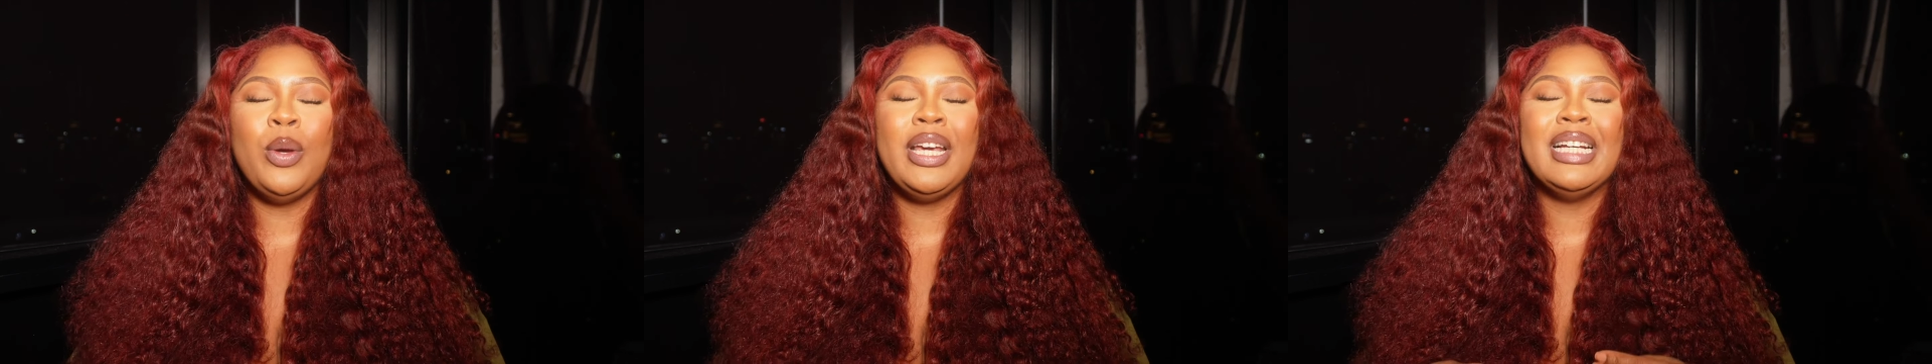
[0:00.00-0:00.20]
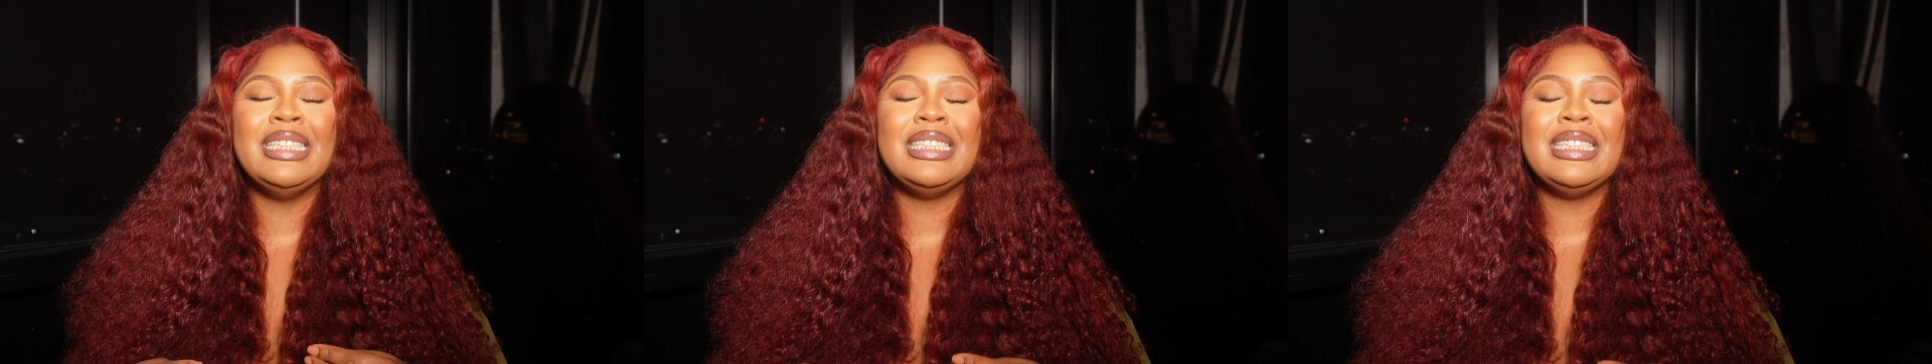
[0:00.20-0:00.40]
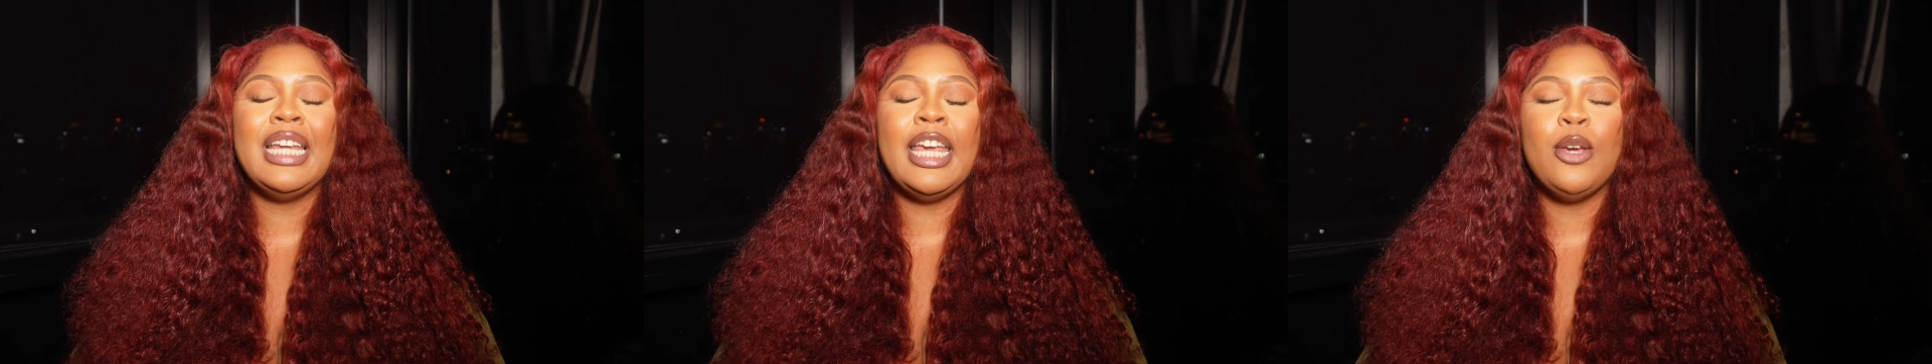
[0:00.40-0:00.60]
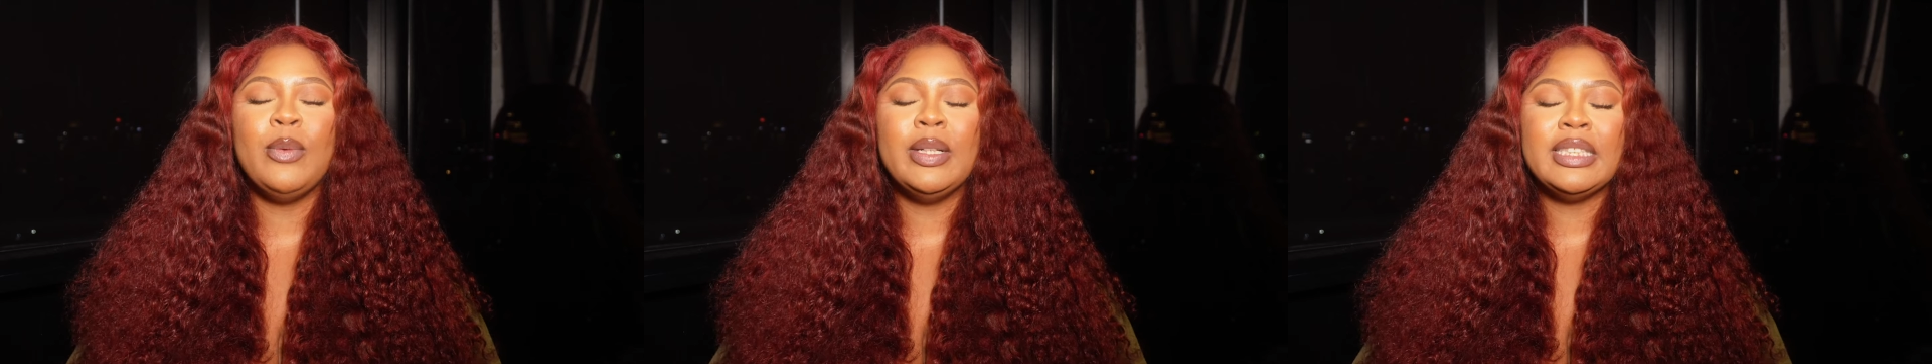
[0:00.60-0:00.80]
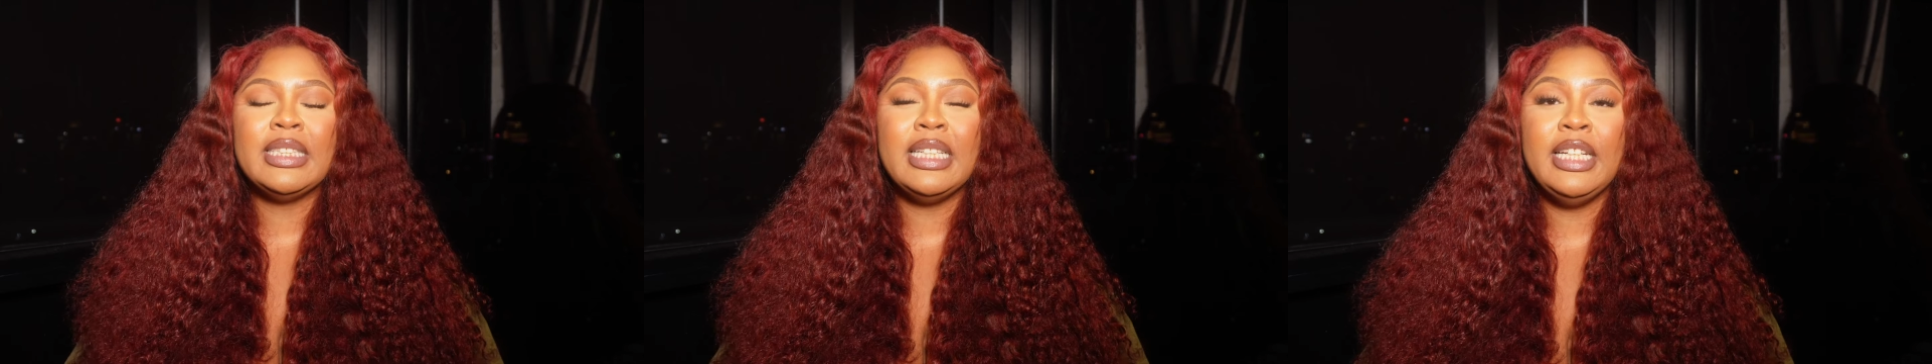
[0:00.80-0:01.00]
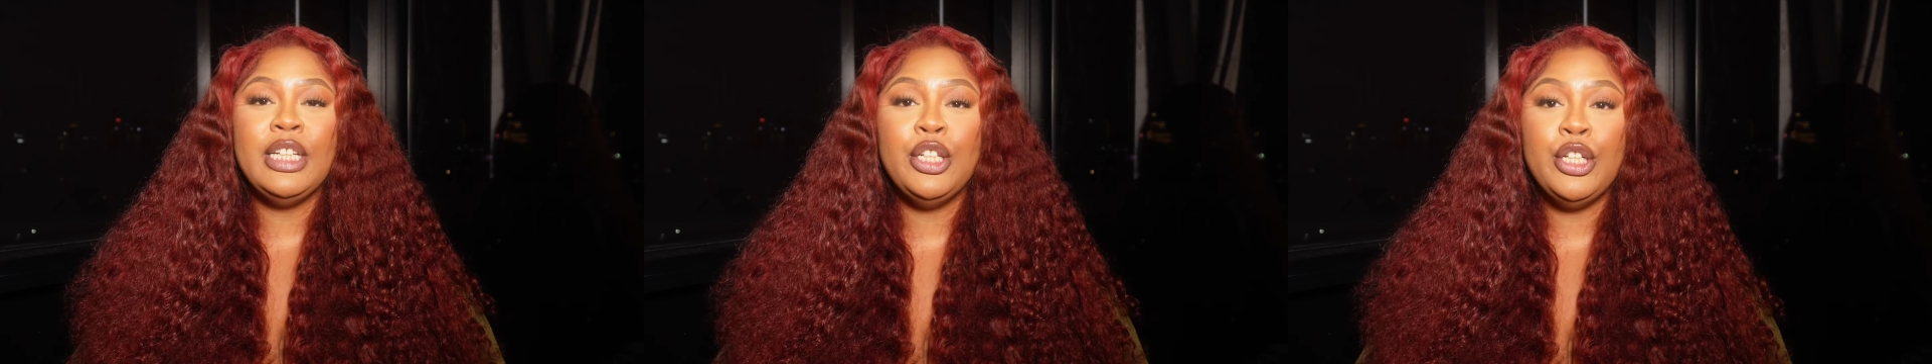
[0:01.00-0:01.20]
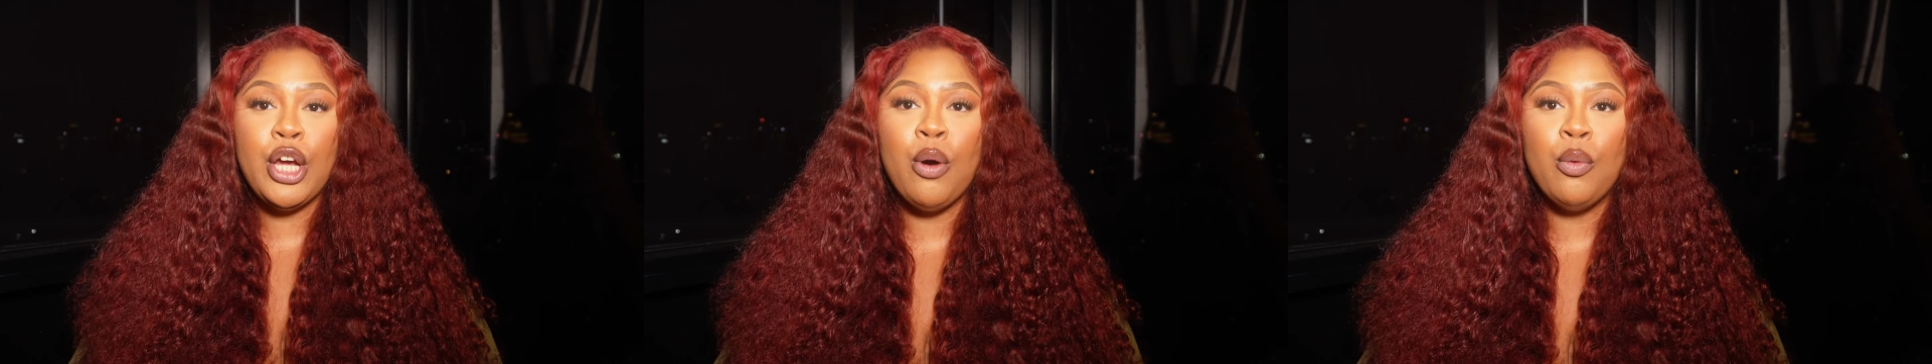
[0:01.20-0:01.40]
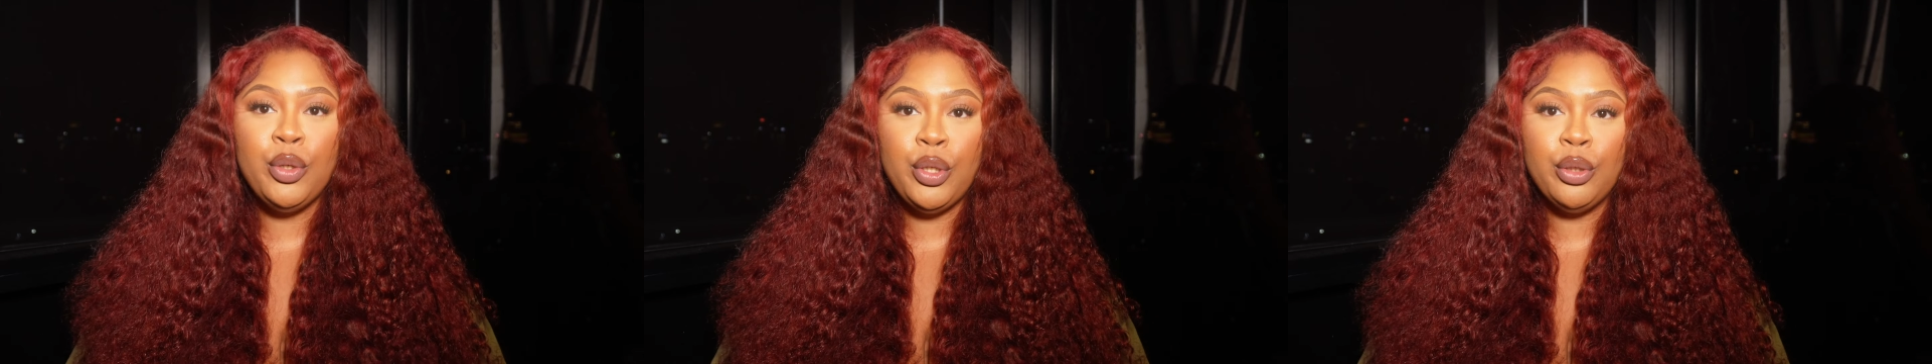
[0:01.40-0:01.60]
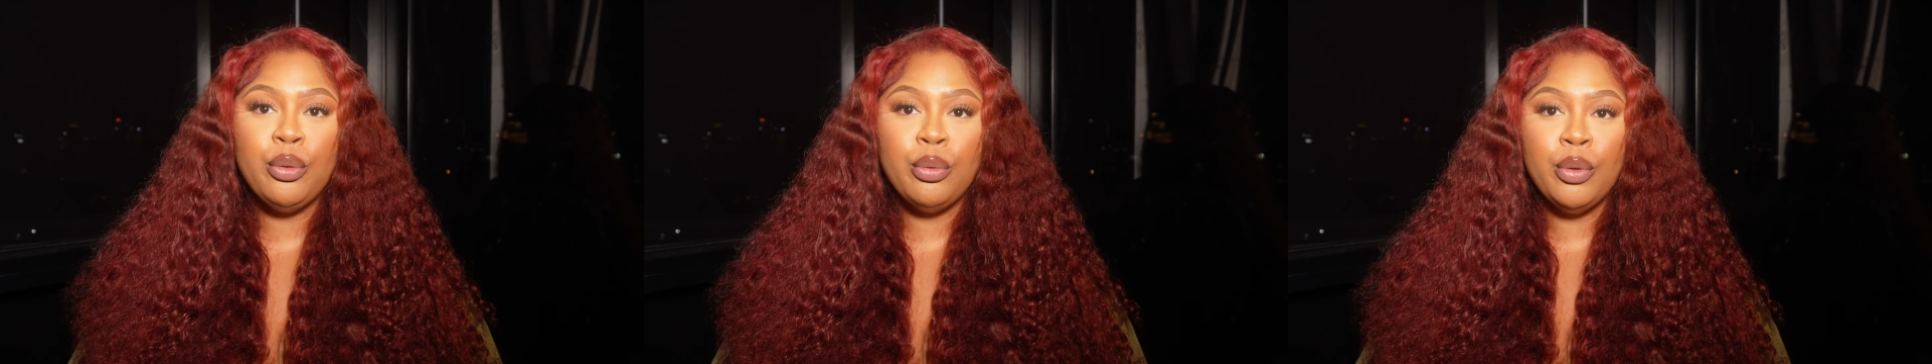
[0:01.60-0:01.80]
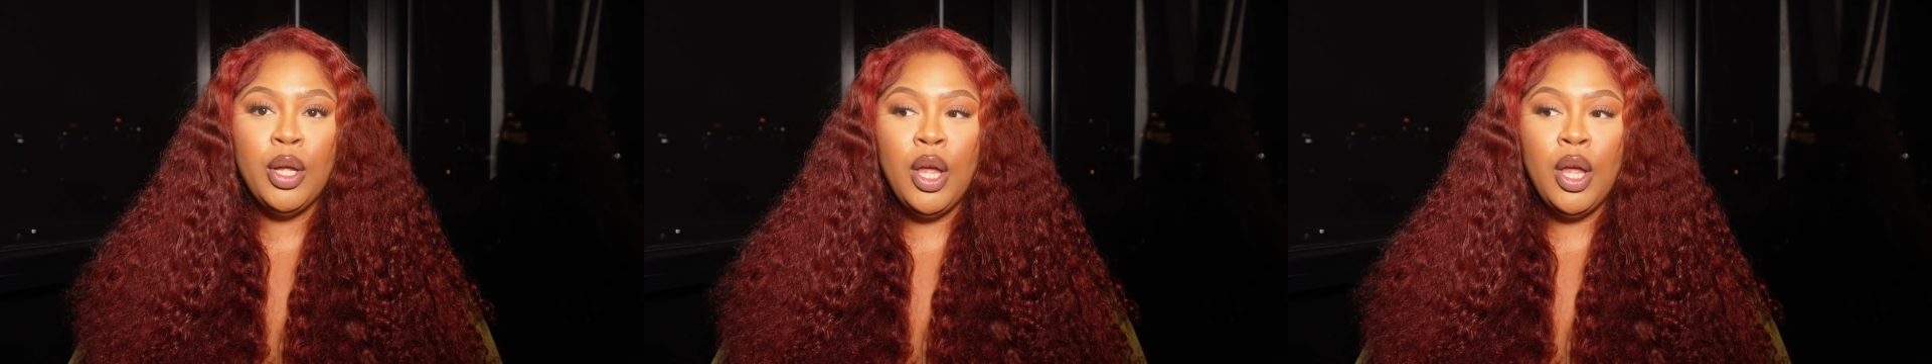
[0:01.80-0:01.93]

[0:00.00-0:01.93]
continuously don't do.